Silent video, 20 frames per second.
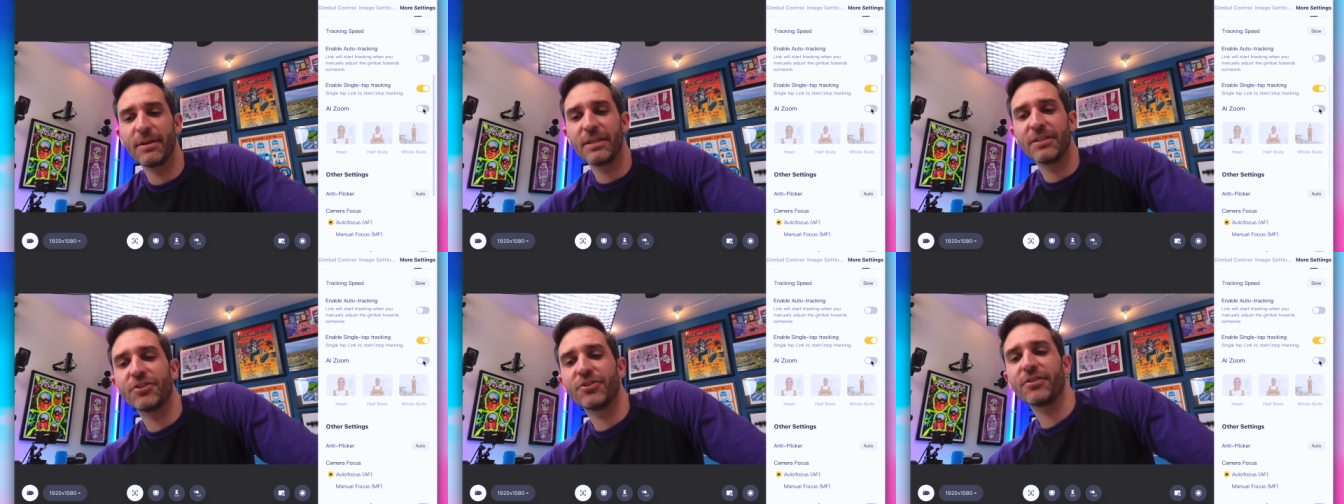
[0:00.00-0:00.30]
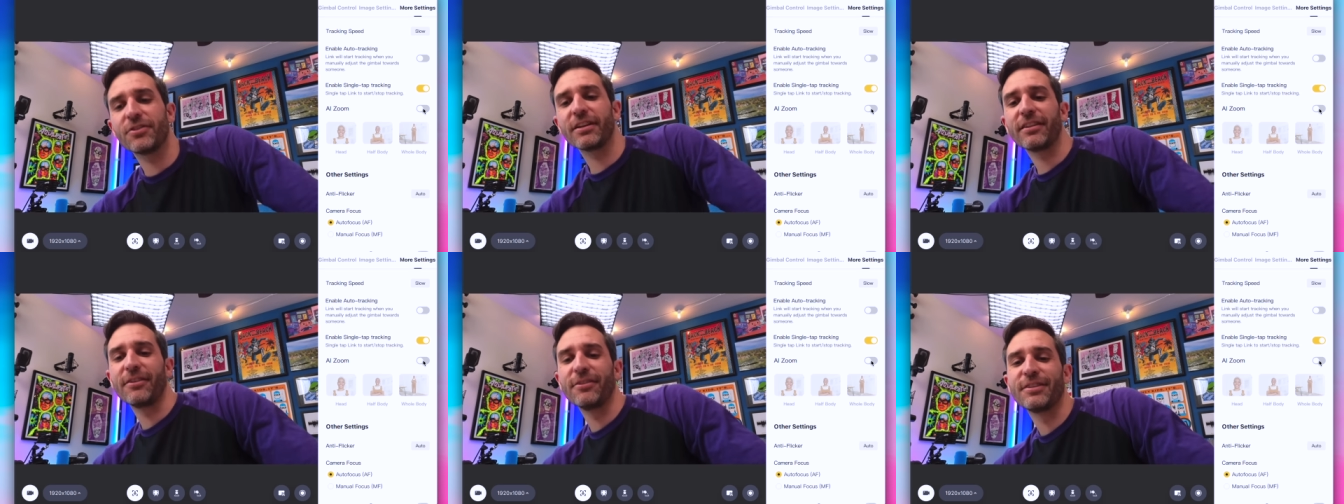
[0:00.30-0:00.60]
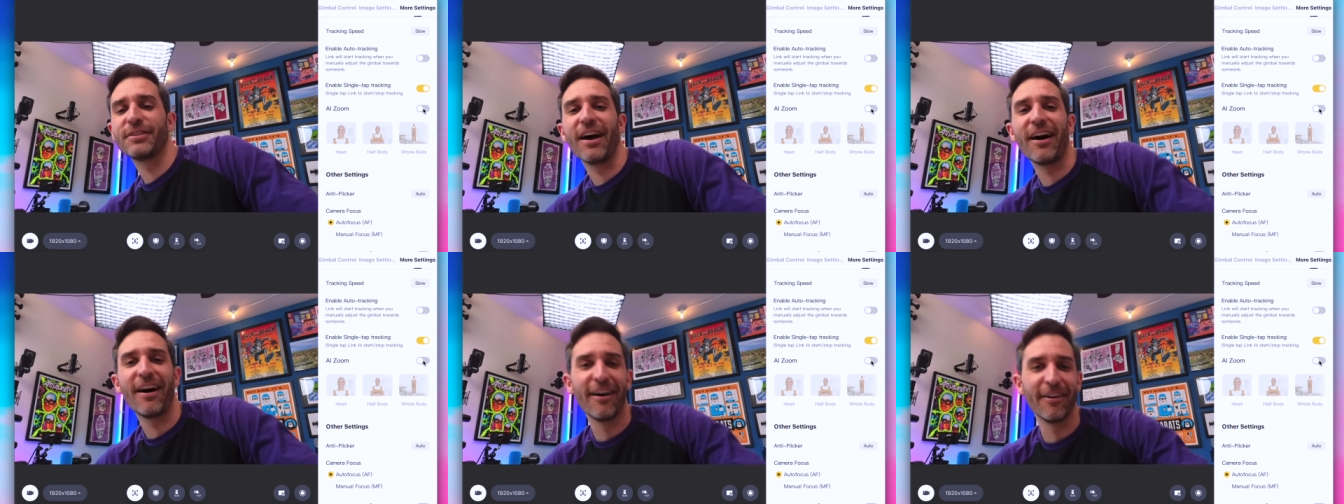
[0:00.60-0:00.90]
been turning
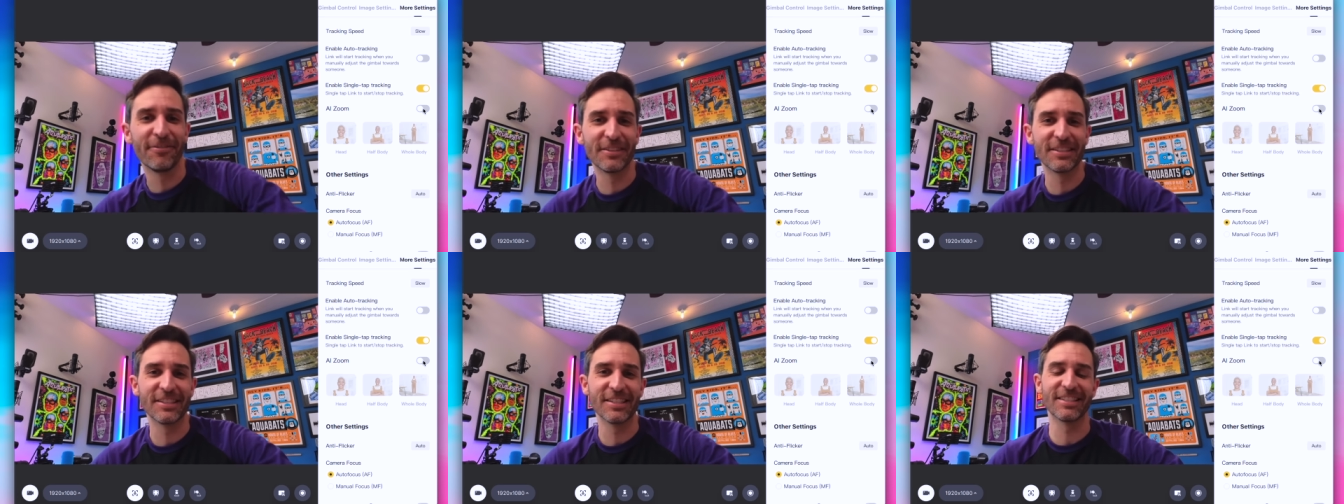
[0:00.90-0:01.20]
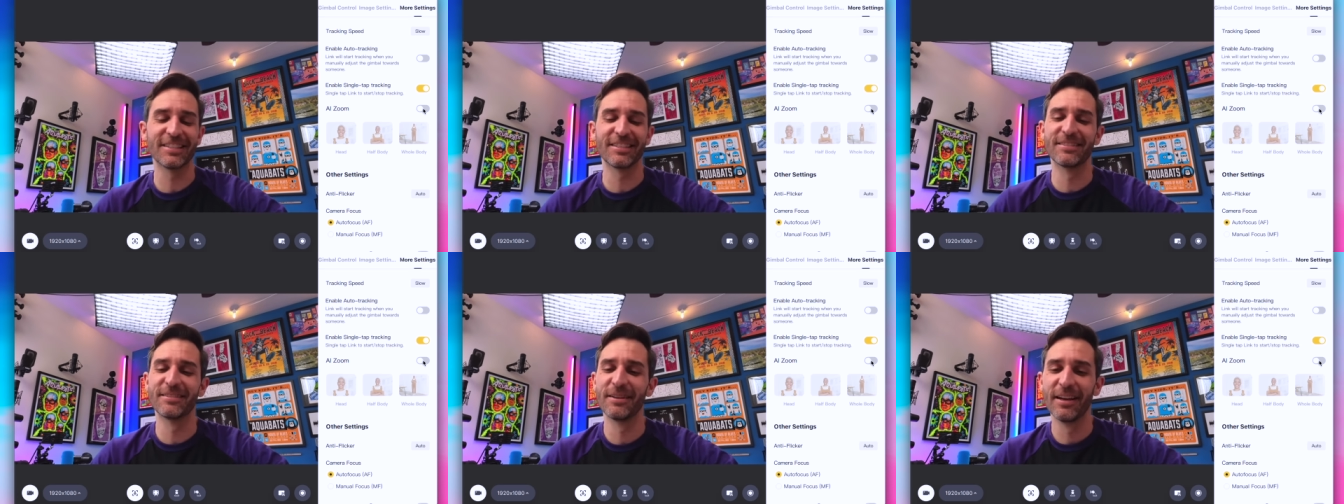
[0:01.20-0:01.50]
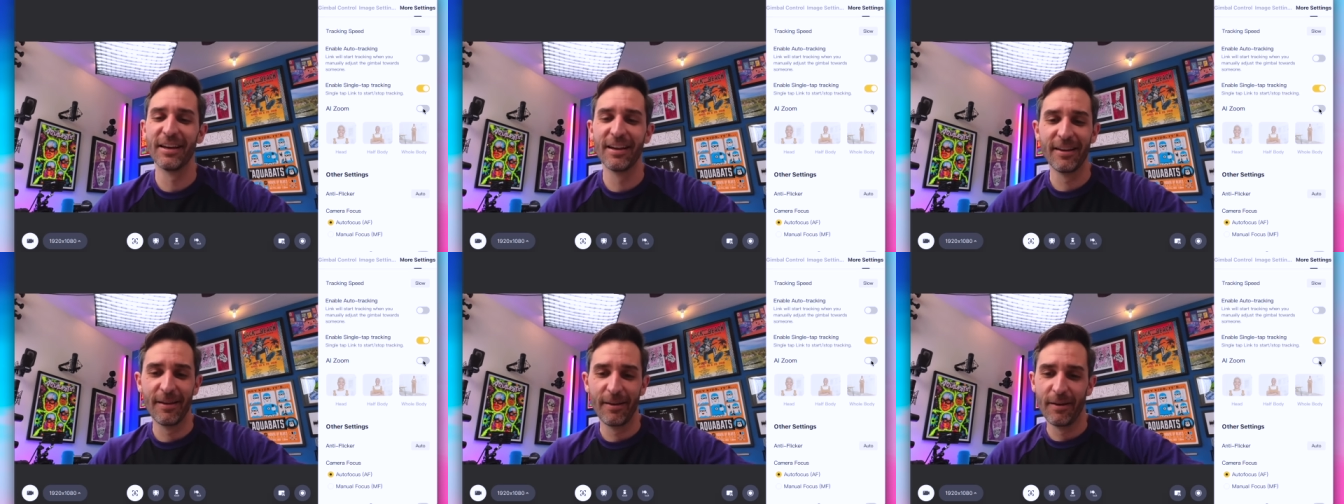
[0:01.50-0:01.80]
those off just
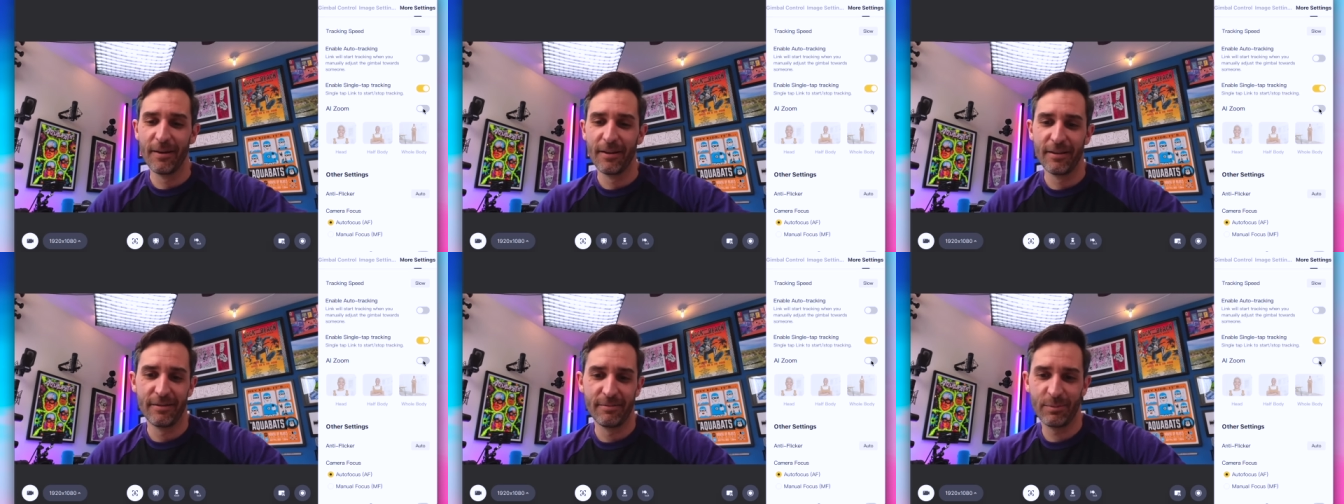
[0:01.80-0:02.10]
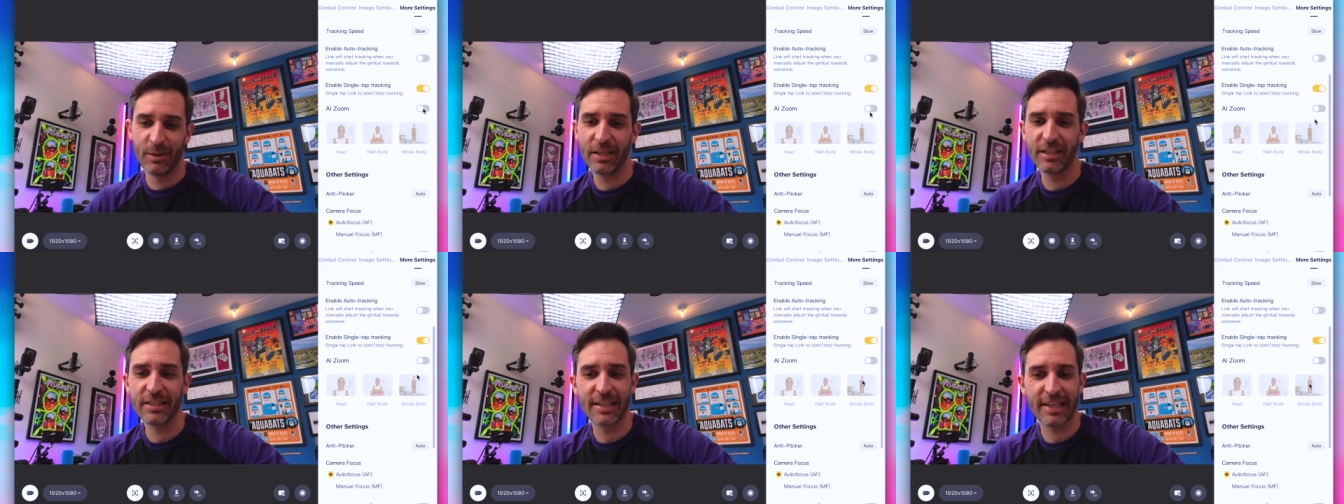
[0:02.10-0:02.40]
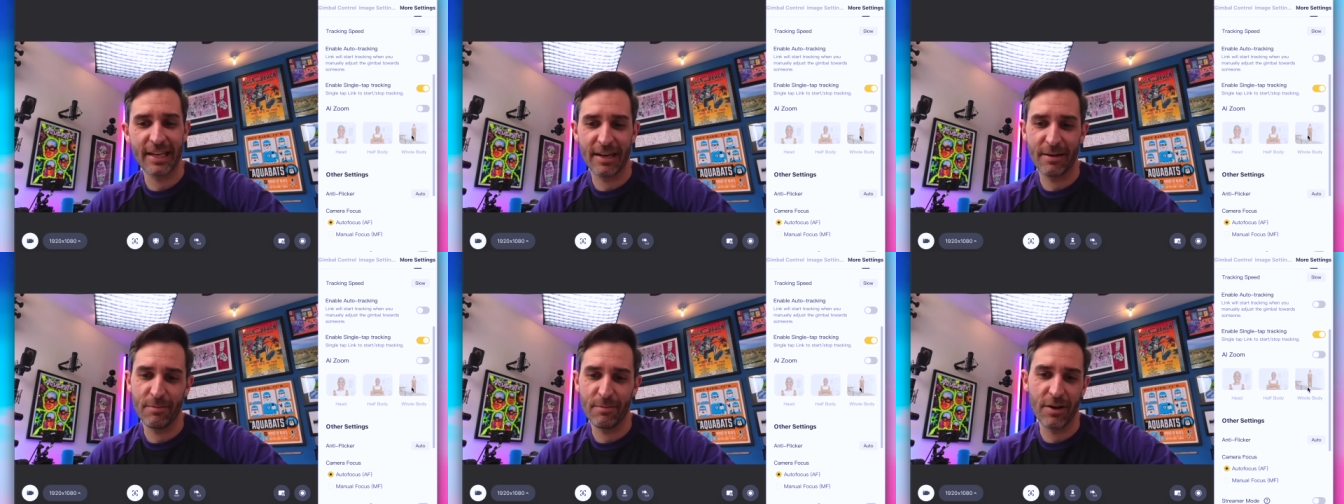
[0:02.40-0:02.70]
because
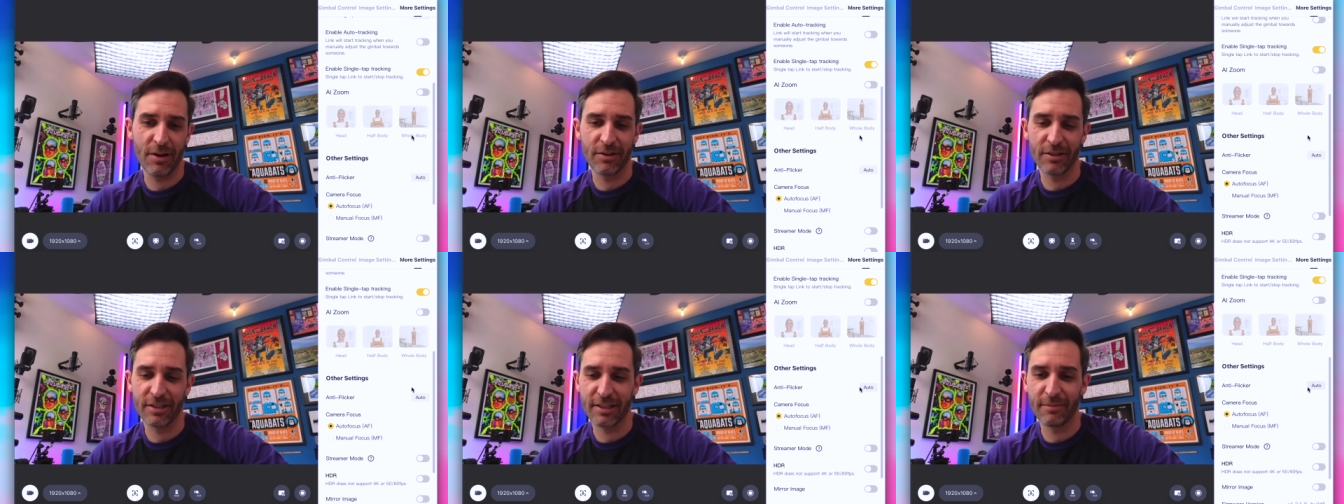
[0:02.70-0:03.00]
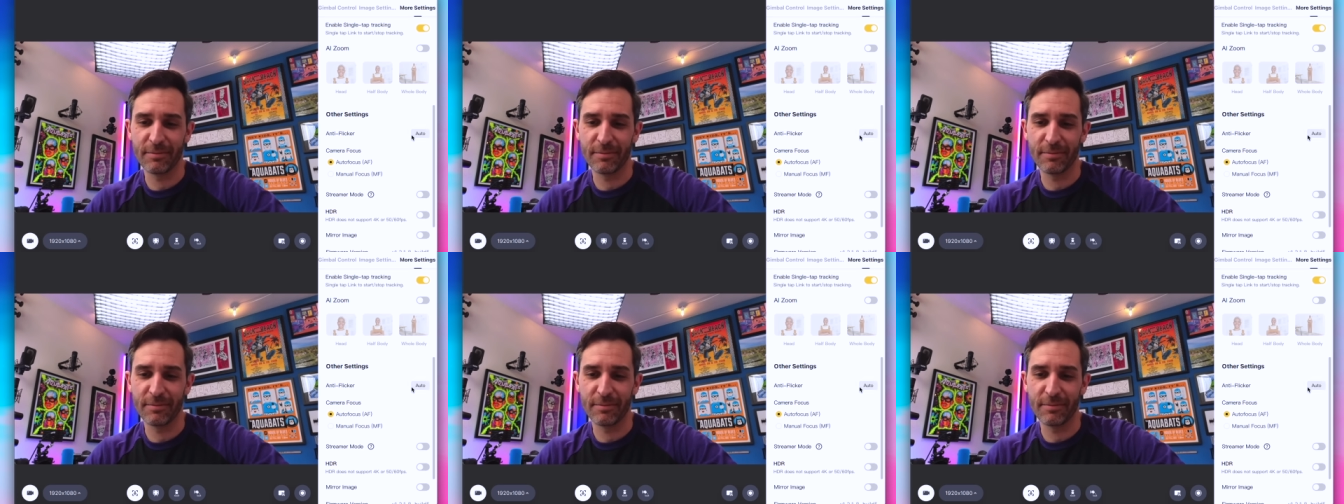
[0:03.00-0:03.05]
I get embarrassed